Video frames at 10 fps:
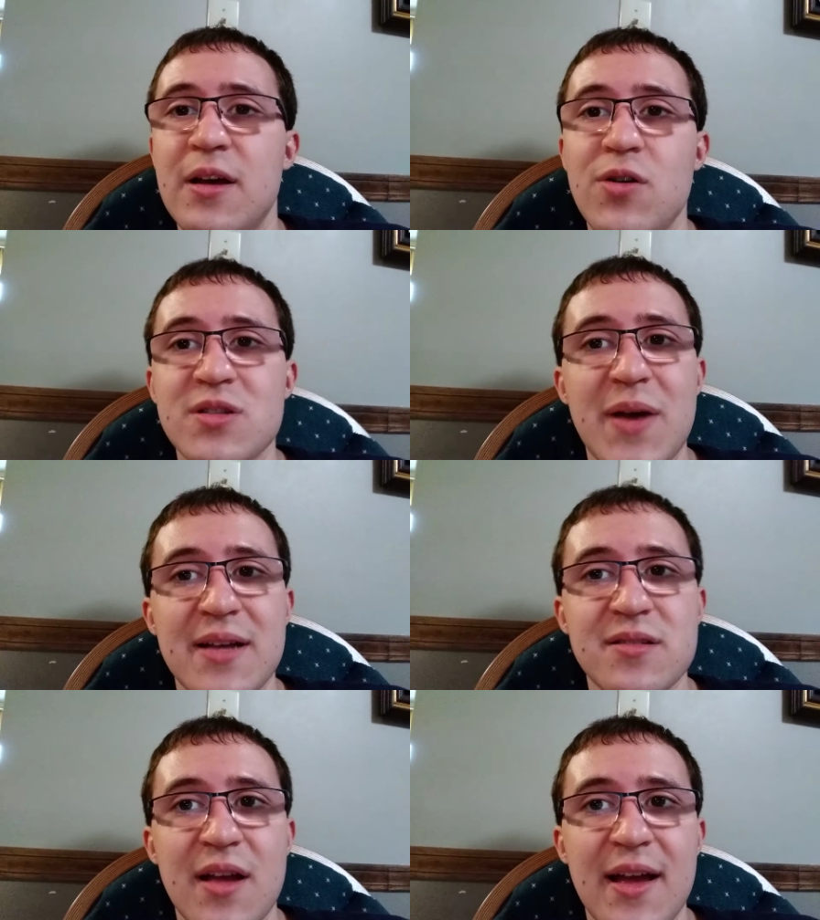Who was
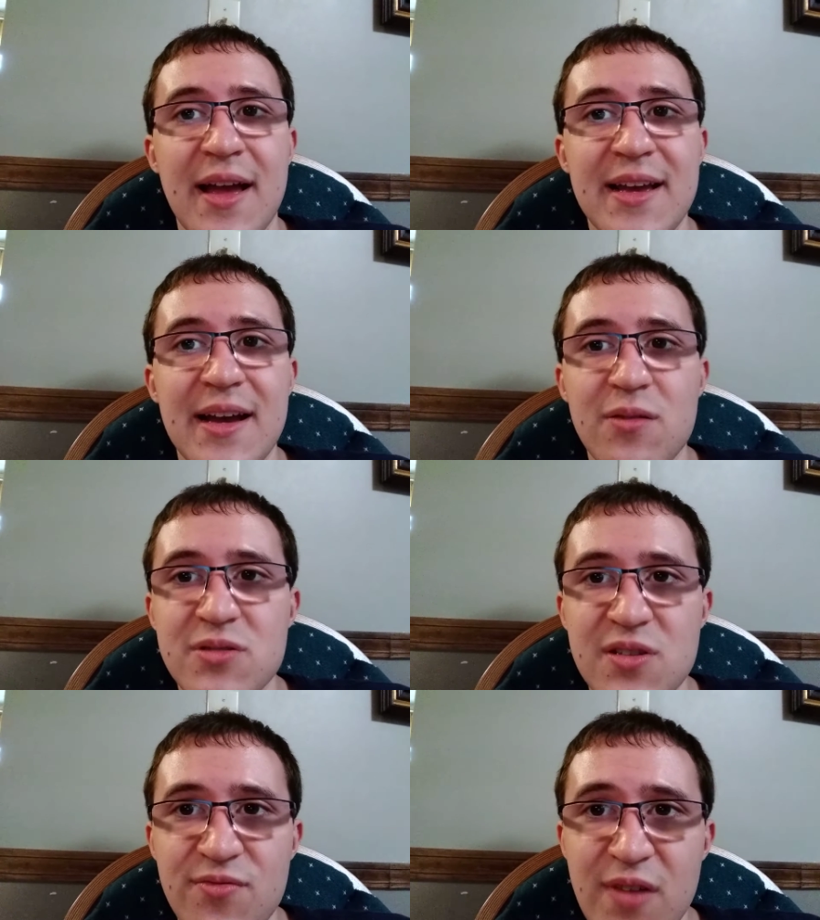passed. I kind of
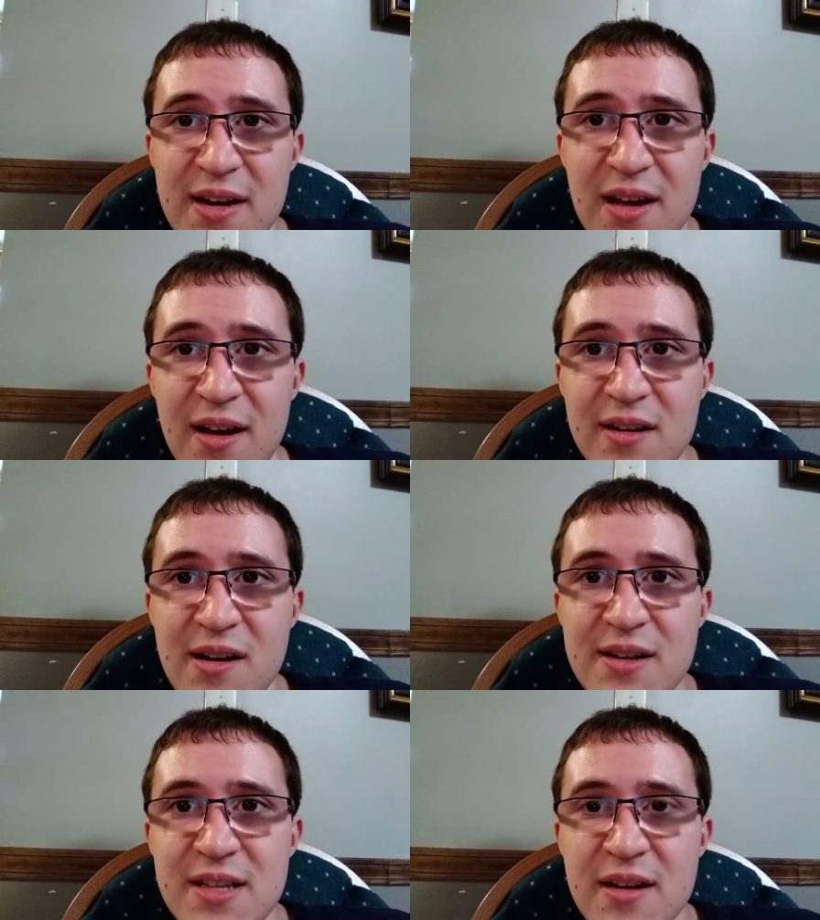was afraid to hug her
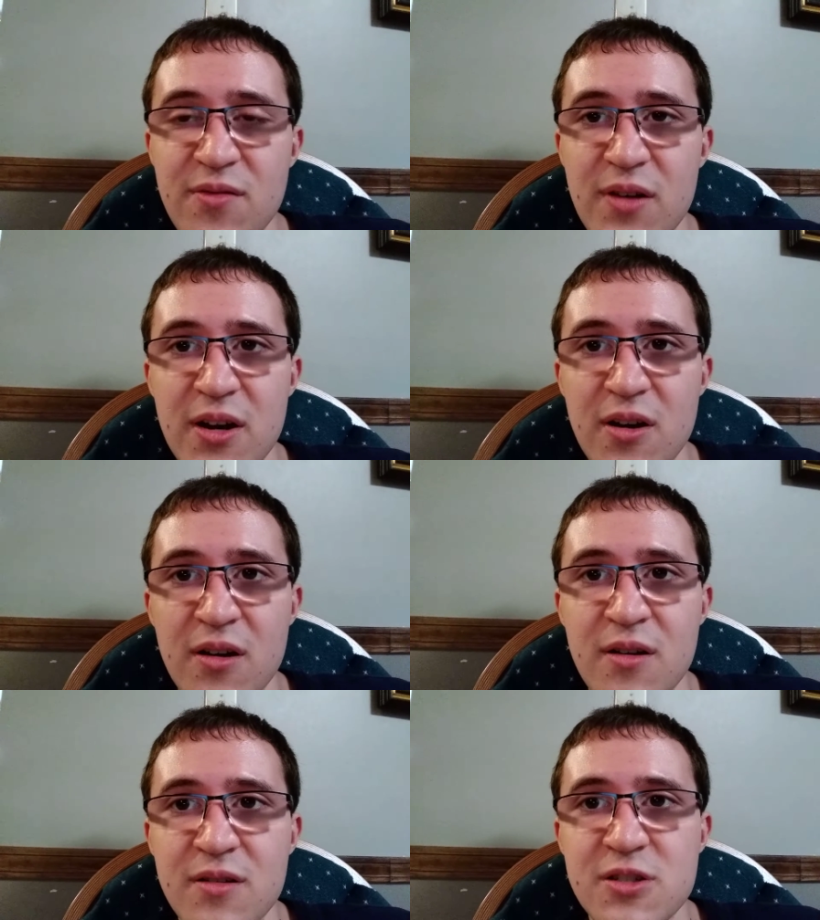because I didn't want to
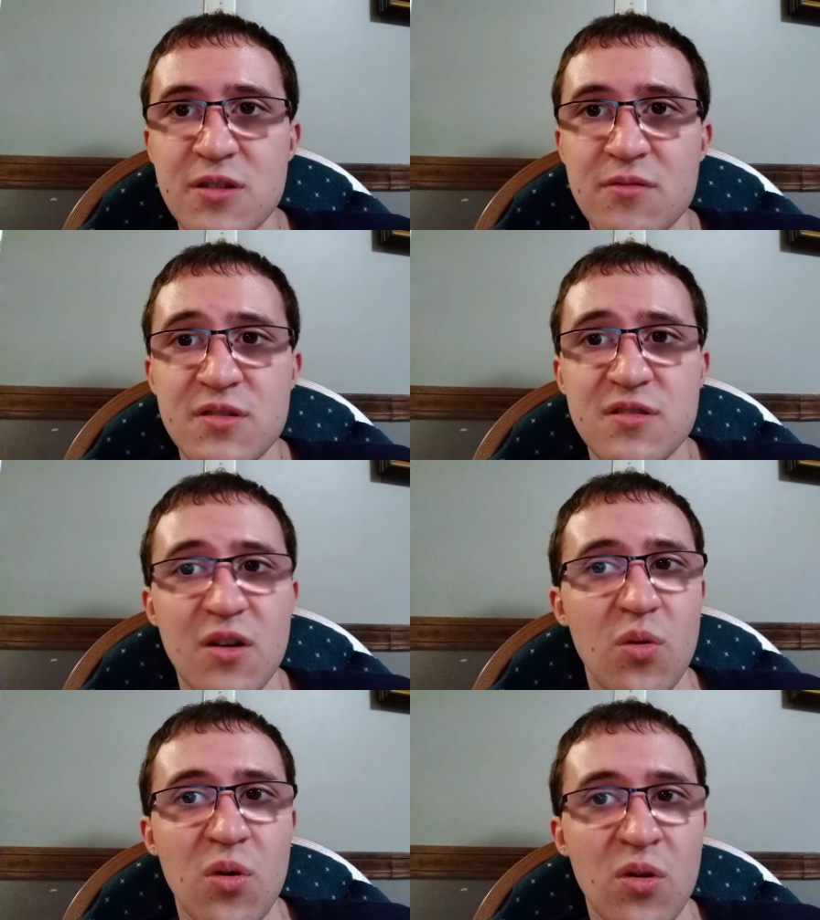hurt her because she was so
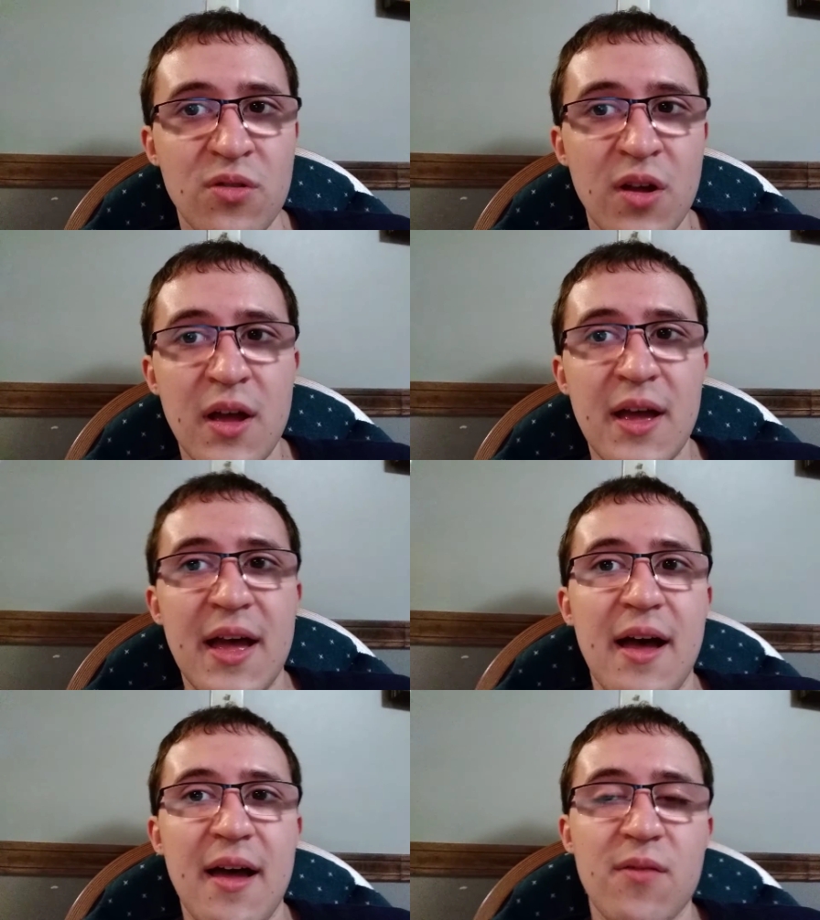old.
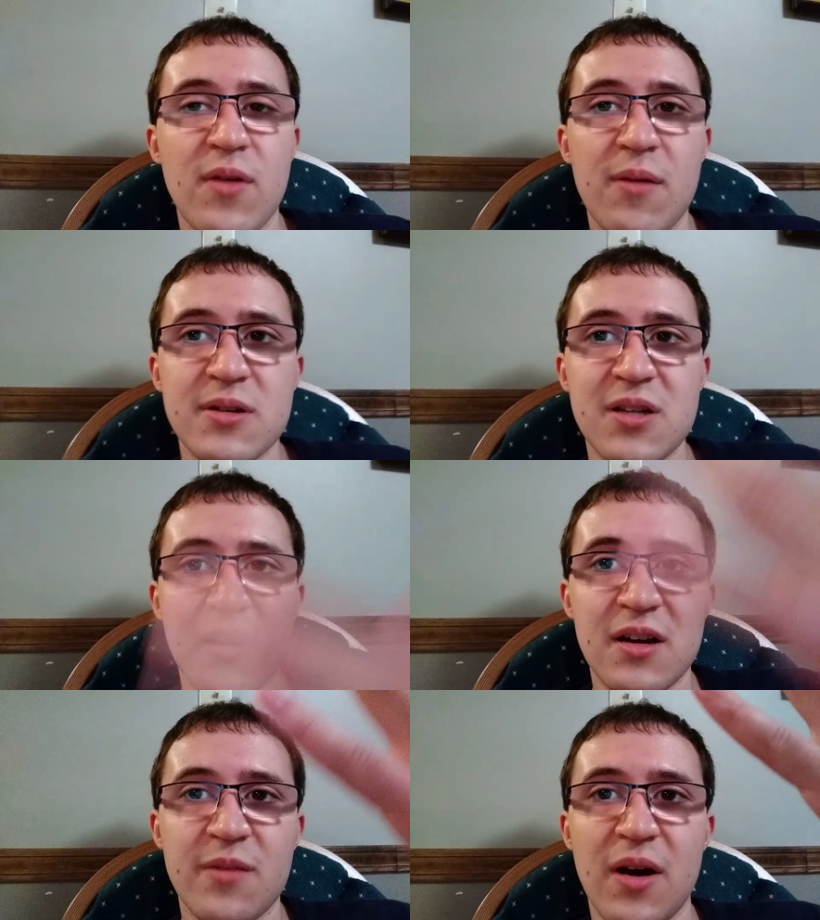And we were
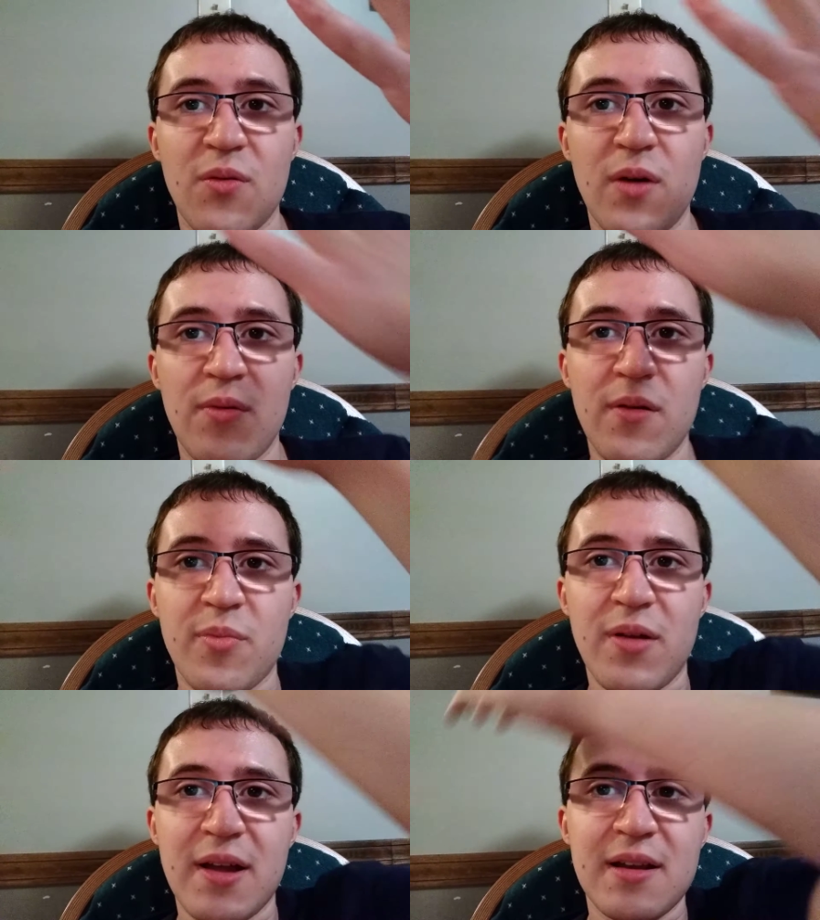talking about what we were
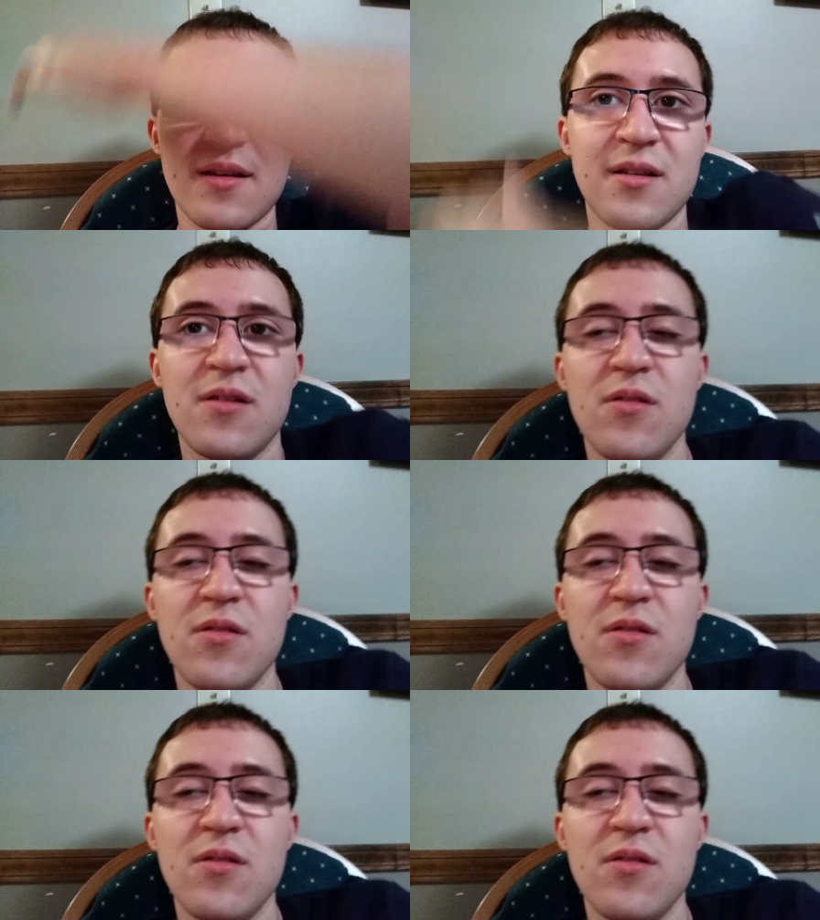planning to do.